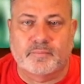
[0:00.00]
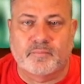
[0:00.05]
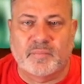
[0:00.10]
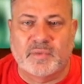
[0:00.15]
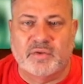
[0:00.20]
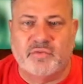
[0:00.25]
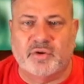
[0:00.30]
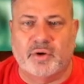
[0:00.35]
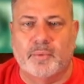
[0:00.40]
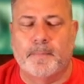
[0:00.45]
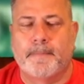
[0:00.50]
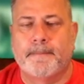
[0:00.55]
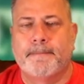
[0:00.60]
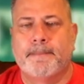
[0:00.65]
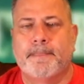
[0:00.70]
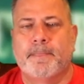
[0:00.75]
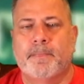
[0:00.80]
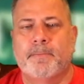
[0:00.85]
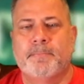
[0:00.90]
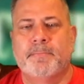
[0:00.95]
So
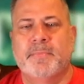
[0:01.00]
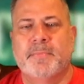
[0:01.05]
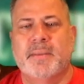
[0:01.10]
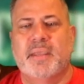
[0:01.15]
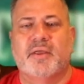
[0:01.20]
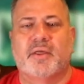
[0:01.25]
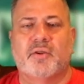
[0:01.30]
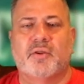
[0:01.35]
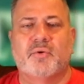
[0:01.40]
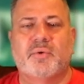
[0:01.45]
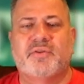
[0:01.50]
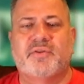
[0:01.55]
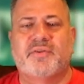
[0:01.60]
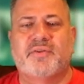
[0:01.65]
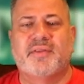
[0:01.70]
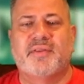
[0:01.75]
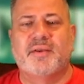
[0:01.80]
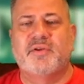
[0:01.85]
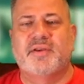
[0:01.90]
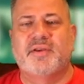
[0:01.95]
the other thing
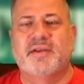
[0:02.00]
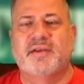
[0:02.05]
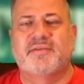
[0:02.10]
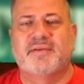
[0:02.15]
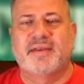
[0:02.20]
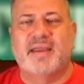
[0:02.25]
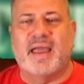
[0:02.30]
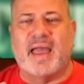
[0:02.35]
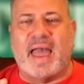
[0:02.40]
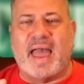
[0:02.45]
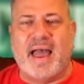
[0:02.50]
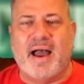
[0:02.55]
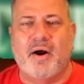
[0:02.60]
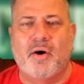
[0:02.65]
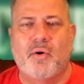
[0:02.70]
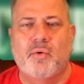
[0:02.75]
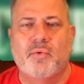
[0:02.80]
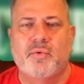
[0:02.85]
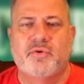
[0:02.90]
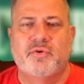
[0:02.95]
we see is,
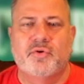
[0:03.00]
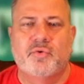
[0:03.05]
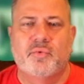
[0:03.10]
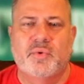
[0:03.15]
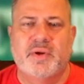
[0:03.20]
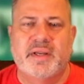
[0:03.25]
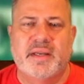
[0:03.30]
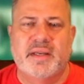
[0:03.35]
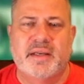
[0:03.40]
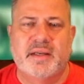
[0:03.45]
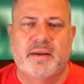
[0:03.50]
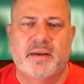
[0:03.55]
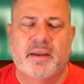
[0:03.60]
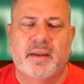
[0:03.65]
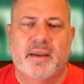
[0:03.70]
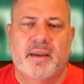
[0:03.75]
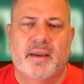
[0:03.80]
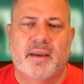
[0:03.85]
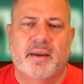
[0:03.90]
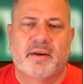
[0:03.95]
how do we
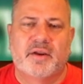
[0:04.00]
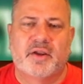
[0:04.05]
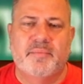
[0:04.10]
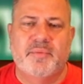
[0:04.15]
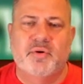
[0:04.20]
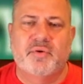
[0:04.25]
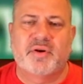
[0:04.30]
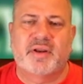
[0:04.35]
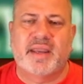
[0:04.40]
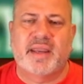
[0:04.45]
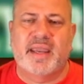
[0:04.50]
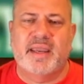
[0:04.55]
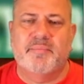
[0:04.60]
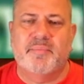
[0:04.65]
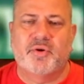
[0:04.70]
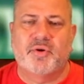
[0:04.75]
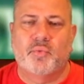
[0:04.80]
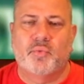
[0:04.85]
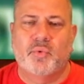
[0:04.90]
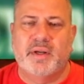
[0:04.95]
communicate
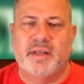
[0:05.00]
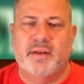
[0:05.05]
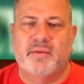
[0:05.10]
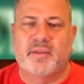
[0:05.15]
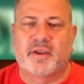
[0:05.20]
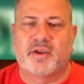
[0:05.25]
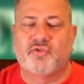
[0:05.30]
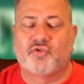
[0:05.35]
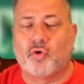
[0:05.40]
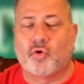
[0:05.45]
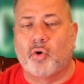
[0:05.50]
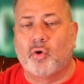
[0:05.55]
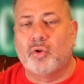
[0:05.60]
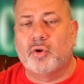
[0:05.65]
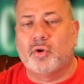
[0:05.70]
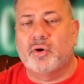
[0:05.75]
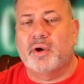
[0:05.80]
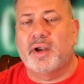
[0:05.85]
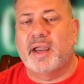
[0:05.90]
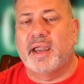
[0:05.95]
between the
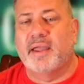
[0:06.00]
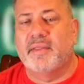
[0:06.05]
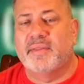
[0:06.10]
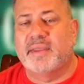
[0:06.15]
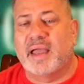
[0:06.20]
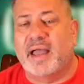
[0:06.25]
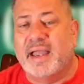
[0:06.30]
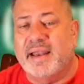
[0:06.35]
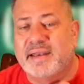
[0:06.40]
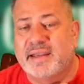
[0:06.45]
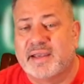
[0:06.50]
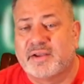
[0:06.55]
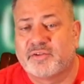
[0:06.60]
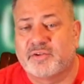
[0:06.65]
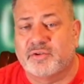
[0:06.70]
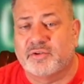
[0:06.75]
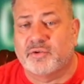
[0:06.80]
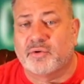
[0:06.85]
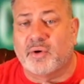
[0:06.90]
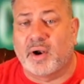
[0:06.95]
controller and the I D
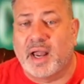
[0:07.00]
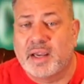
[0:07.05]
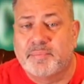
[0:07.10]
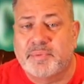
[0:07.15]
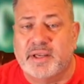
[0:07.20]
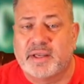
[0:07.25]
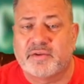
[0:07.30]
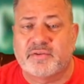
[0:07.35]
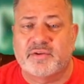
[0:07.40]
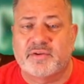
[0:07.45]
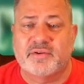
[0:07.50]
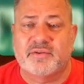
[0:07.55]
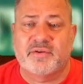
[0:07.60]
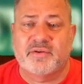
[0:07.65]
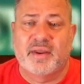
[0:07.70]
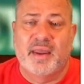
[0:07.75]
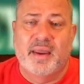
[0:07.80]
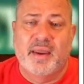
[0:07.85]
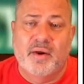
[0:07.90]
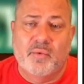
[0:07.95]
Ss or I P Ss?
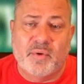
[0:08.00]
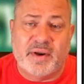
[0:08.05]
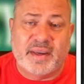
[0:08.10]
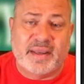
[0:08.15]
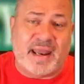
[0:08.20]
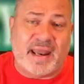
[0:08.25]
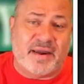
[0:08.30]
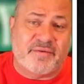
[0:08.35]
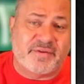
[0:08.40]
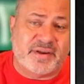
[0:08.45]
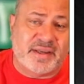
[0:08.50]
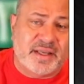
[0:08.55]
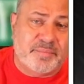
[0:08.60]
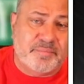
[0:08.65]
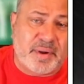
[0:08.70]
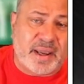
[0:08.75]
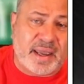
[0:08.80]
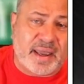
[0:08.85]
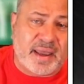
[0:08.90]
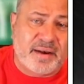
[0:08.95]
We can have
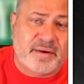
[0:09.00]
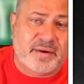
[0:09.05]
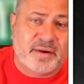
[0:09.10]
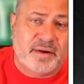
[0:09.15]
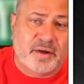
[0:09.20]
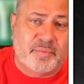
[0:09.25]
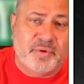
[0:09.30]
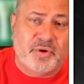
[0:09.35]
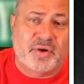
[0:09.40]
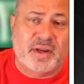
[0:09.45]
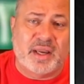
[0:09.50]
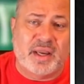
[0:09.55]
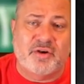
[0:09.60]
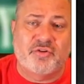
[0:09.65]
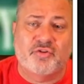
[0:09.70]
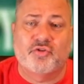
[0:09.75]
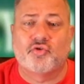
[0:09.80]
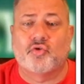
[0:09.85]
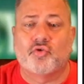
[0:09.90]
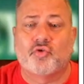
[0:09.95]
in-band
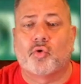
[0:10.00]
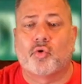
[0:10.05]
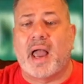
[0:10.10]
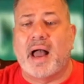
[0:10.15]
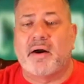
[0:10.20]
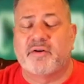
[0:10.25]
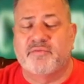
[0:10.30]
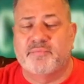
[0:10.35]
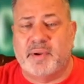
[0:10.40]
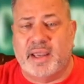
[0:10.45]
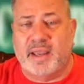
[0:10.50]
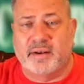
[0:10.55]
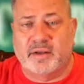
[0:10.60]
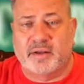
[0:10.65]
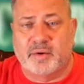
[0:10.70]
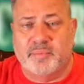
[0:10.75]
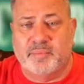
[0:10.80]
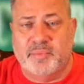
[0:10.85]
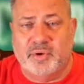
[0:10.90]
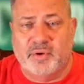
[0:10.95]
communications or out-of-band
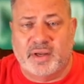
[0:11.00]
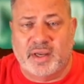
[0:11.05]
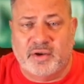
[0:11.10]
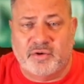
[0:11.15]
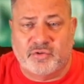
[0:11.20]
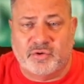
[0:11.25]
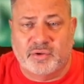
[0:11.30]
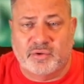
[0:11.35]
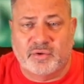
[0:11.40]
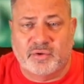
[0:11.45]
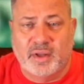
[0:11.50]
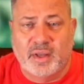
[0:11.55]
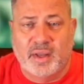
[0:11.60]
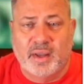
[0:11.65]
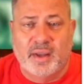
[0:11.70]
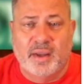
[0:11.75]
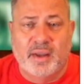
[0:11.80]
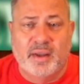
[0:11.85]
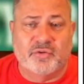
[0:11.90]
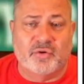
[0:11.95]
communications.
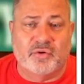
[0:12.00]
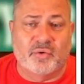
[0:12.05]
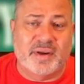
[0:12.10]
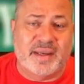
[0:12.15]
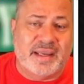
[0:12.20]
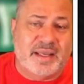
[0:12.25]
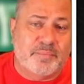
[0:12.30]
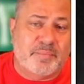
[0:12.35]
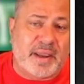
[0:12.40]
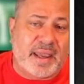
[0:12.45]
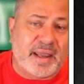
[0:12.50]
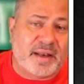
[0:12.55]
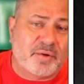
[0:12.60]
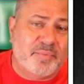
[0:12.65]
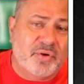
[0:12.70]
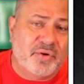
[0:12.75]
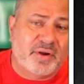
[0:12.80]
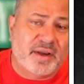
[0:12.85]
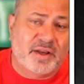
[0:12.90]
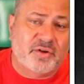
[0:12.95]
So in-band
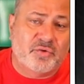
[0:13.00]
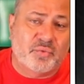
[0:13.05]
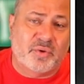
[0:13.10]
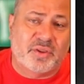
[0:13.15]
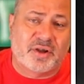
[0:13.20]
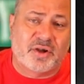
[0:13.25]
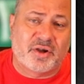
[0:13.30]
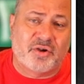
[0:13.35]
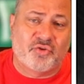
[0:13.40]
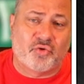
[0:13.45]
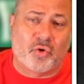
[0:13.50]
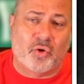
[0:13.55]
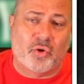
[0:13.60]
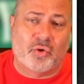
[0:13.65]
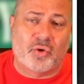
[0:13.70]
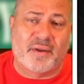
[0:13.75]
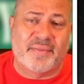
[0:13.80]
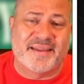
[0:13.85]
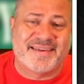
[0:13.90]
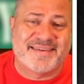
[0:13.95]
communicates with the controller
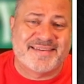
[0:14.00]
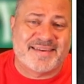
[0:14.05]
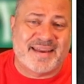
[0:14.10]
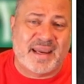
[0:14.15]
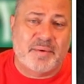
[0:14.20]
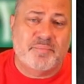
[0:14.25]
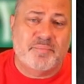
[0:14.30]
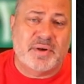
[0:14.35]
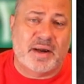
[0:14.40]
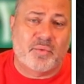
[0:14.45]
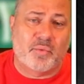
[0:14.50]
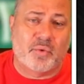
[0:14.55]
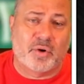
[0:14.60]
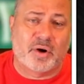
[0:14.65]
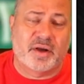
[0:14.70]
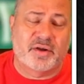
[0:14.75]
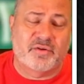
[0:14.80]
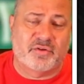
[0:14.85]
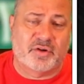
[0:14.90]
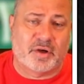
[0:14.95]
on the same network
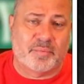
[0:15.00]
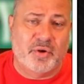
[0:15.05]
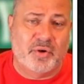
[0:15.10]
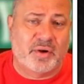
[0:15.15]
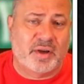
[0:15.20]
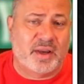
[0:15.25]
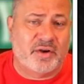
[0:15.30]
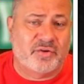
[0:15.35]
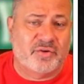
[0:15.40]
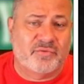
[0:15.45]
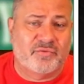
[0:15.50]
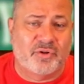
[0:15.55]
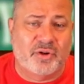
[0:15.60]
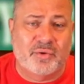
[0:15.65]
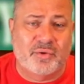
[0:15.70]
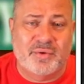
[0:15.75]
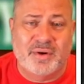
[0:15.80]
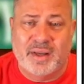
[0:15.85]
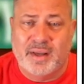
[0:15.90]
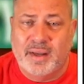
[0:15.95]
as the communication
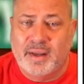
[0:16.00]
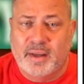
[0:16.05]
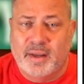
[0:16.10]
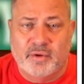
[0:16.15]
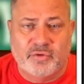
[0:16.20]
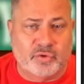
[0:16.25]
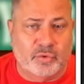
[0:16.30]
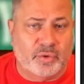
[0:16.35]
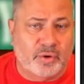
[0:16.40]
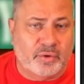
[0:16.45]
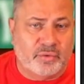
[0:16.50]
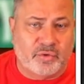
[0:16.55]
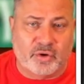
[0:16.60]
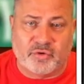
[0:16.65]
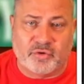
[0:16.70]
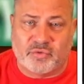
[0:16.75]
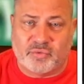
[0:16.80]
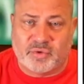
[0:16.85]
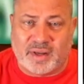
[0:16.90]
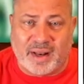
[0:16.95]
flow. So there,
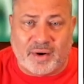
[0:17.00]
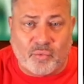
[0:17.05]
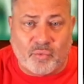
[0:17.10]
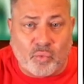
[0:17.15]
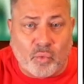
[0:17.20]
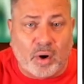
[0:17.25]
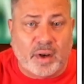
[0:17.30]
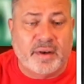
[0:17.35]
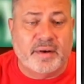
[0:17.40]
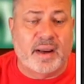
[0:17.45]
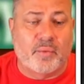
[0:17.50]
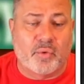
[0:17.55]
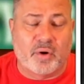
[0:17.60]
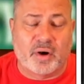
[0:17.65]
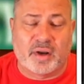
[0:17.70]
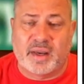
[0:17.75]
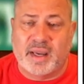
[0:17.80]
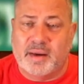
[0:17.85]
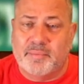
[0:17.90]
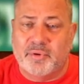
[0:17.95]
there's kind of one
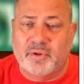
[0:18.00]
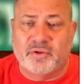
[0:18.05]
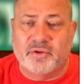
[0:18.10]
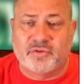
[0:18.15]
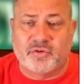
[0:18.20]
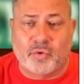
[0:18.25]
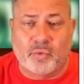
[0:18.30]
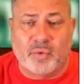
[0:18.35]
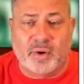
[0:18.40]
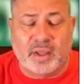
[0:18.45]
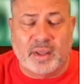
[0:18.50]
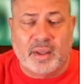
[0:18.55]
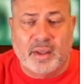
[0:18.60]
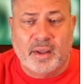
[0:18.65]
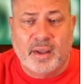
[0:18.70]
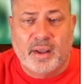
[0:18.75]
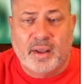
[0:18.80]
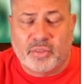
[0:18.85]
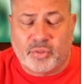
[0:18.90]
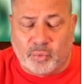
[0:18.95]
network cable that's going
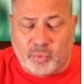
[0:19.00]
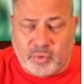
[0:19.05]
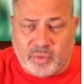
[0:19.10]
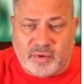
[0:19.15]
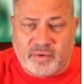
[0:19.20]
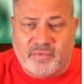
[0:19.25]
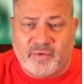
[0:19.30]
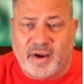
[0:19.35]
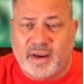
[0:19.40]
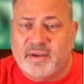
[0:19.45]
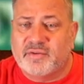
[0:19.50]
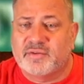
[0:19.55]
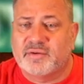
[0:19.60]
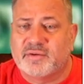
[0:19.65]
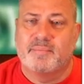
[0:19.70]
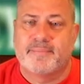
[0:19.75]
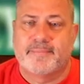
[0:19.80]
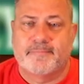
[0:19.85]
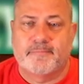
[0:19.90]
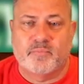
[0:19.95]
through the device
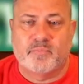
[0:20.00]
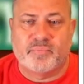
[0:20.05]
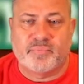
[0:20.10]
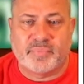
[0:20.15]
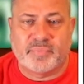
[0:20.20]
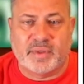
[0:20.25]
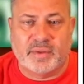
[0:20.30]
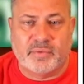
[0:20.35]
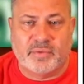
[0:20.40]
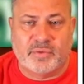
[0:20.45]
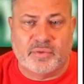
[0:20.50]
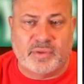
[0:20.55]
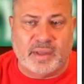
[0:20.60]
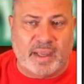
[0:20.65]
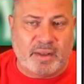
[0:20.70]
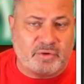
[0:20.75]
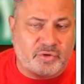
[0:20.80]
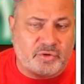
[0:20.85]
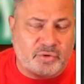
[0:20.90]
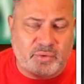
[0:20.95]

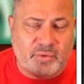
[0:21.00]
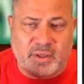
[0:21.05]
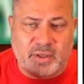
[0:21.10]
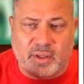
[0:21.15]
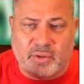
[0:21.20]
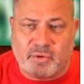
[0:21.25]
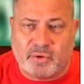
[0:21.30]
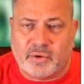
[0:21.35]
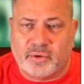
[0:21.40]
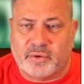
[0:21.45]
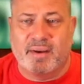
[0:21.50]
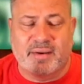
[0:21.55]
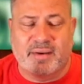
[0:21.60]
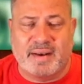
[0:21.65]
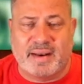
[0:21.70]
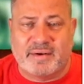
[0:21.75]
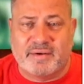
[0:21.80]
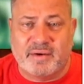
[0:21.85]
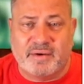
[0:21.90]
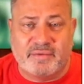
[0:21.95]
and to the other
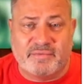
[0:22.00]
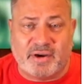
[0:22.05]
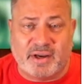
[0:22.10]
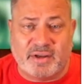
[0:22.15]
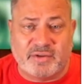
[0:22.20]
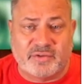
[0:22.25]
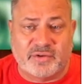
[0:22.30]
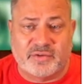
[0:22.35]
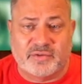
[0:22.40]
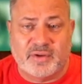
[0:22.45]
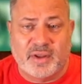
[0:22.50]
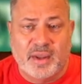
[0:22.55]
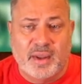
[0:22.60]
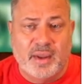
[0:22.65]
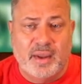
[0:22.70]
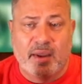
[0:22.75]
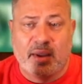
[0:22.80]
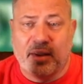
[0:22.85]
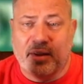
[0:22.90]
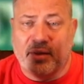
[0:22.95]
connected devices.
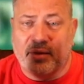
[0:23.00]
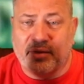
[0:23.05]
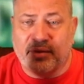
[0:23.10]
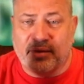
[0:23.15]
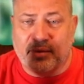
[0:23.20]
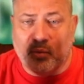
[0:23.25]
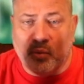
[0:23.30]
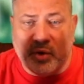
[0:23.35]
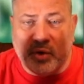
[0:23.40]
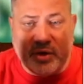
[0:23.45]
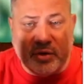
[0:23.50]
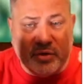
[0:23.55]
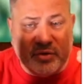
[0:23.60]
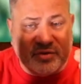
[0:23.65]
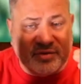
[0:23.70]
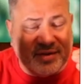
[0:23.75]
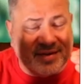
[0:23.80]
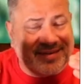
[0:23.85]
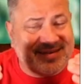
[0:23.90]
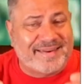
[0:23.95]
We're
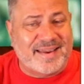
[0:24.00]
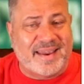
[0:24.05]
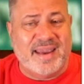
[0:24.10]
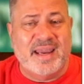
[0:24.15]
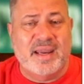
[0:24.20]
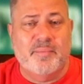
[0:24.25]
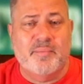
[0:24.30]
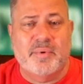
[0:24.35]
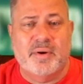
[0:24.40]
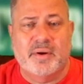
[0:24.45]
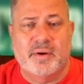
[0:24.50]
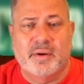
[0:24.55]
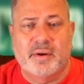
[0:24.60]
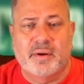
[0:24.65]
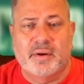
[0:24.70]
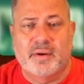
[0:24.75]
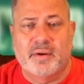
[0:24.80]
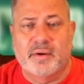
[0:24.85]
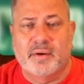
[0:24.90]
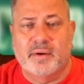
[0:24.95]
using the same
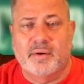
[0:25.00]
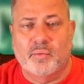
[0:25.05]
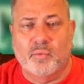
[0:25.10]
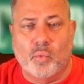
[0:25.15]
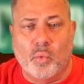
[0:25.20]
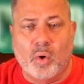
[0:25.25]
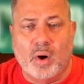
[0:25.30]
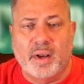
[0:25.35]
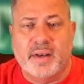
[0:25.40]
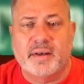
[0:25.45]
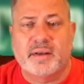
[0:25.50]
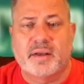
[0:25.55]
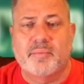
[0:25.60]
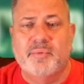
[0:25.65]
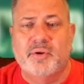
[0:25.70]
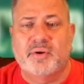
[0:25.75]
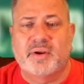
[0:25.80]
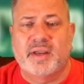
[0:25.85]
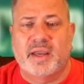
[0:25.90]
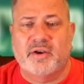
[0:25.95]
one
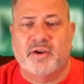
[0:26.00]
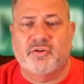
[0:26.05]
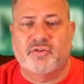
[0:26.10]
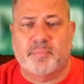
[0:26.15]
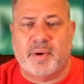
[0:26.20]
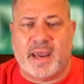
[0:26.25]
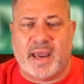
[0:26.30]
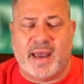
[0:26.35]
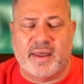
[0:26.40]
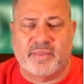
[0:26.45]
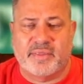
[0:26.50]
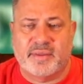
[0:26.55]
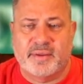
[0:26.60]
communication path